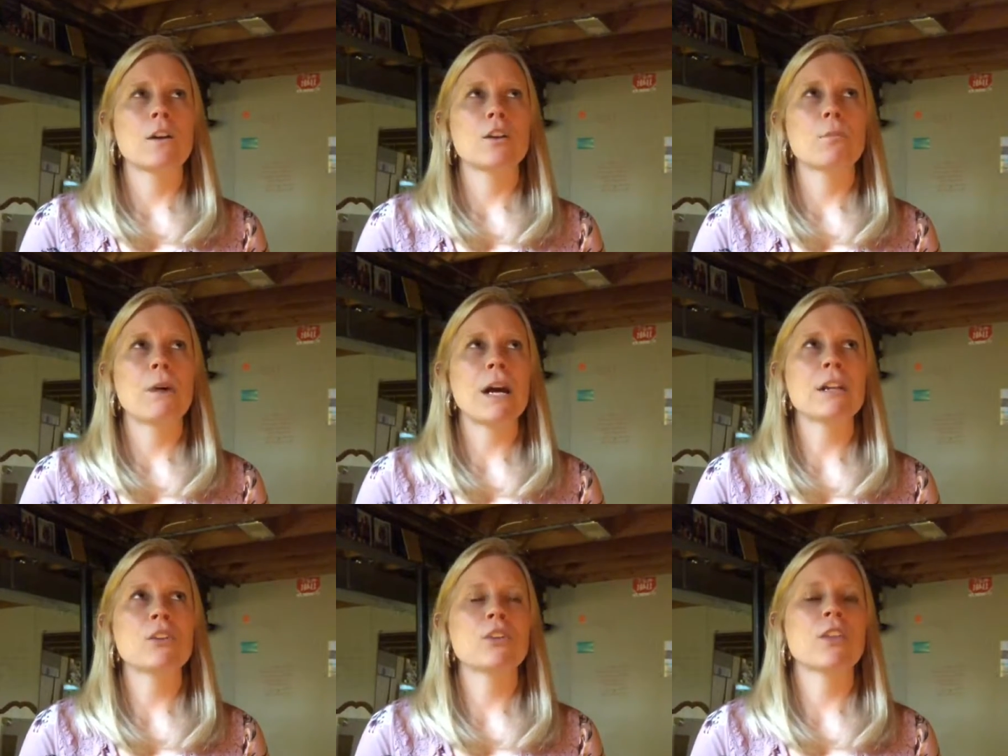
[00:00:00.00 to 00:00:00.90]
your
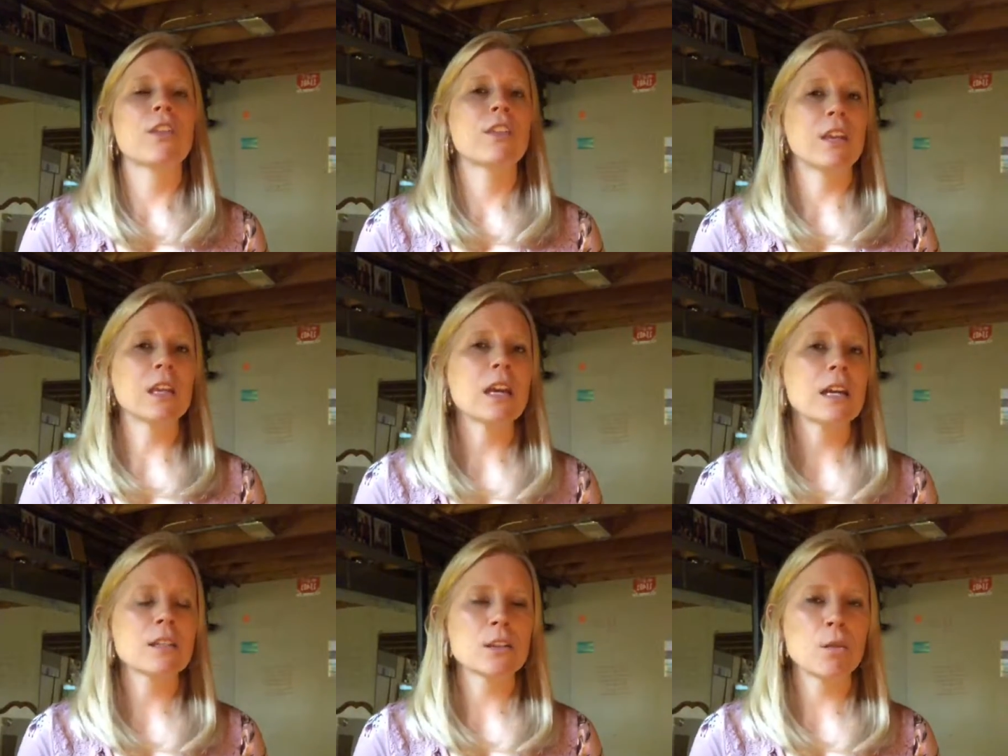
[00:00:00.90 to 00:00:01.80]
body could think it
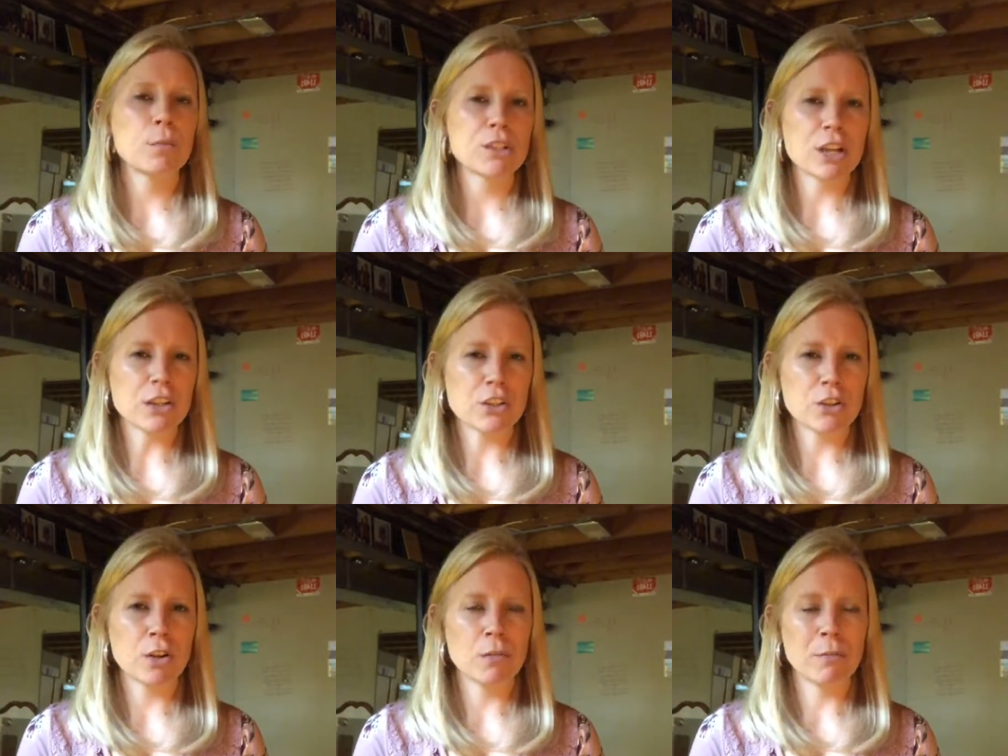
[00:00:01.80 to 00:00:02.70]
has low
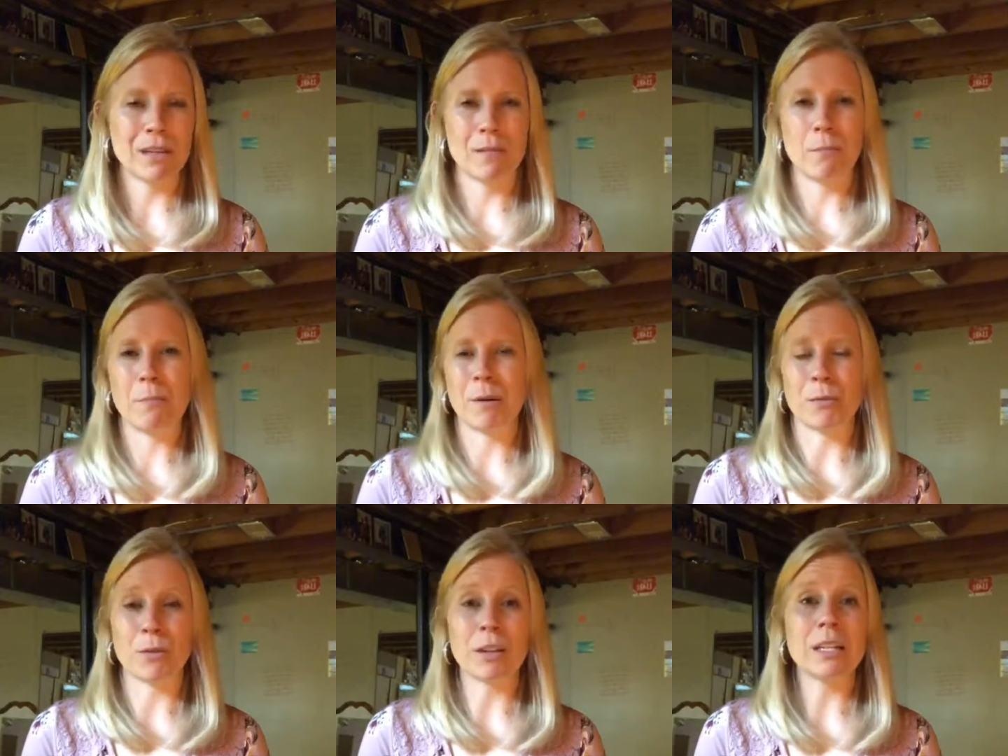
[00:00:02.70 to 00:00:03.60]
progesterone,
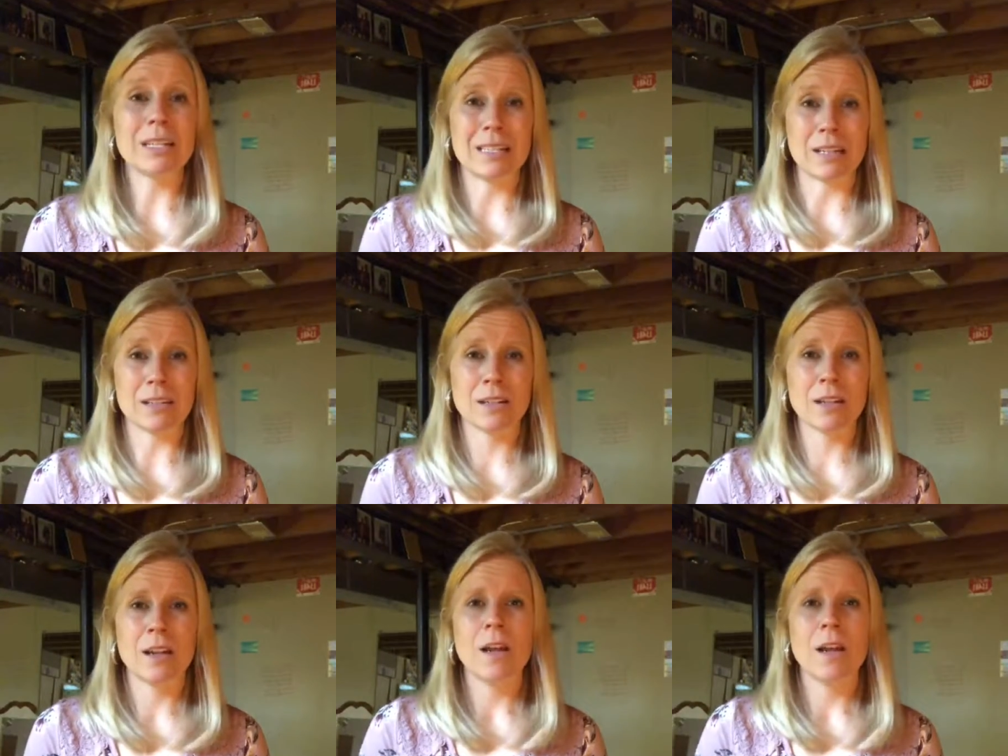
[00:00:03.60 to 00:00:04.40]
but really it doesn't.